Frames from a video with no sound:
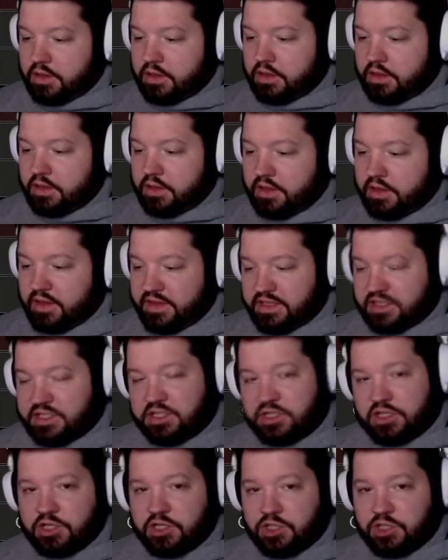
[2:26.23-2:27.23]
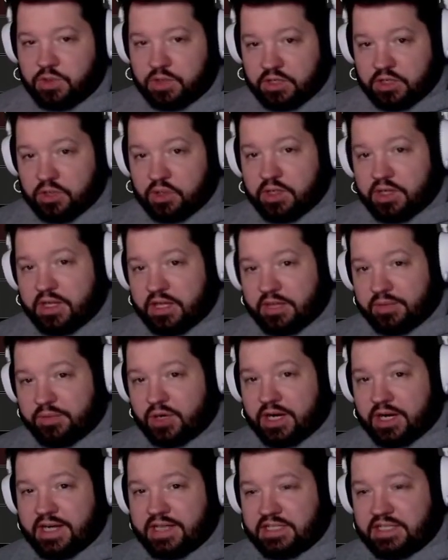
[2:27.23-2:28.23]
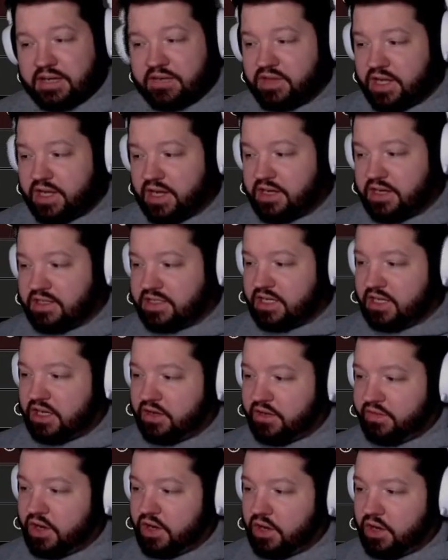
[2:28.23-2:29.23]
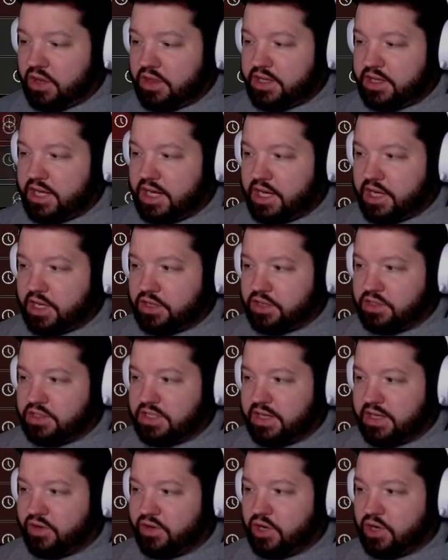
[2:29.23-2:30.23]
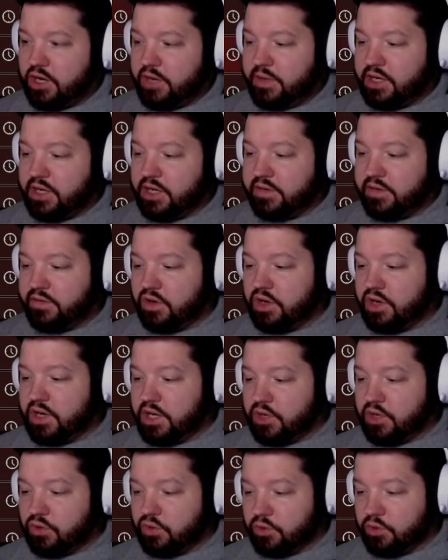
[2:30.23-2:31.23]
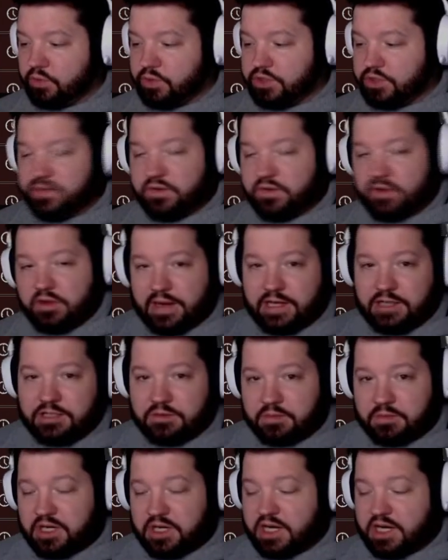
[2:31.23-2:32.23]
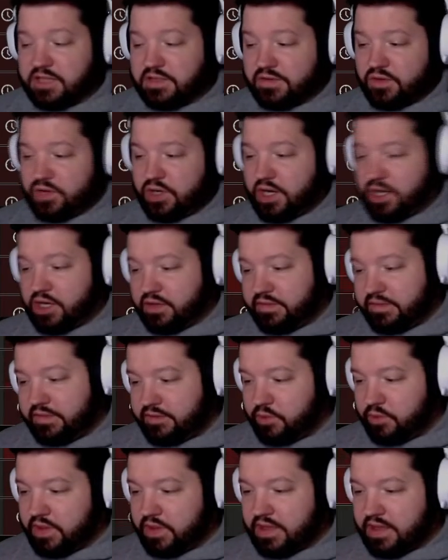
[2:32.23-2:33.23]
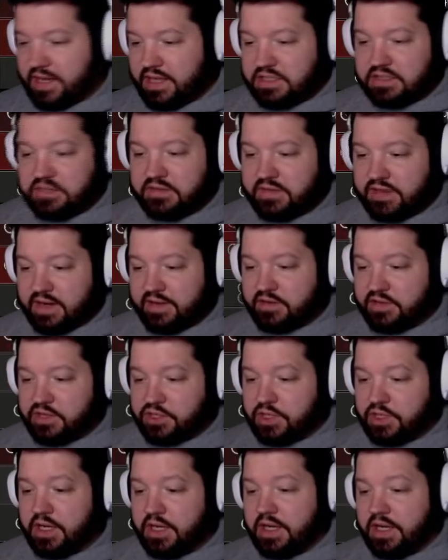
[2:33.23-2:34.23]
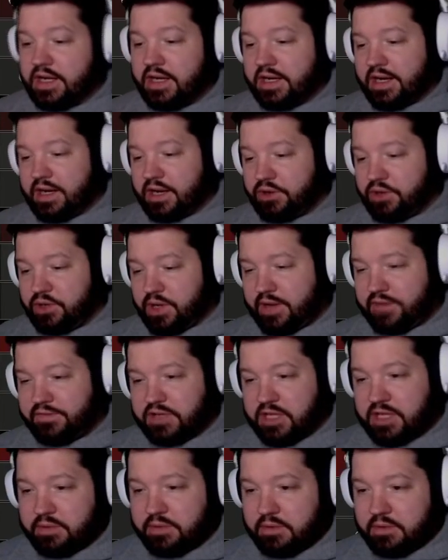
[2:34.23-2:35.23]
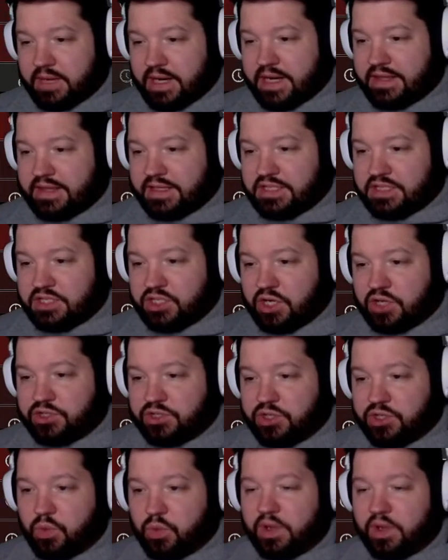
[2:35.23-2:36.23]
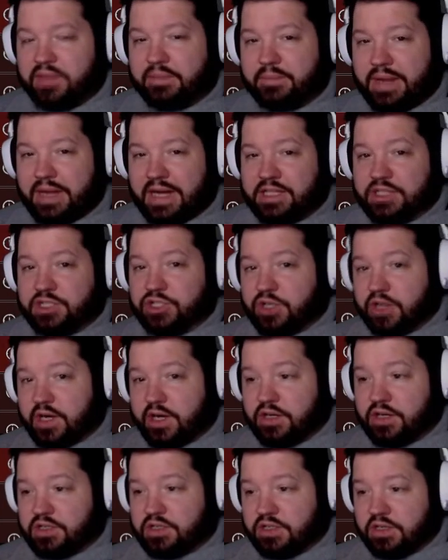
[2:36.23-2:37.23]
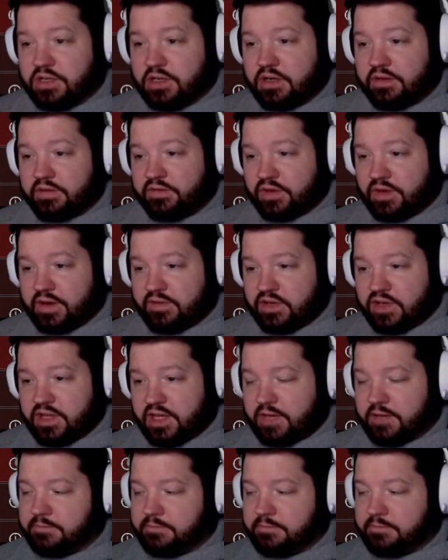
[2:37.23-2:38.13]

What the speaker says: And this is also including the price of the gun itself, and all the dollars have already been converted into rubles for the maximum cost of 351,500. Now you have to keep in mind this is also with max traders for everything.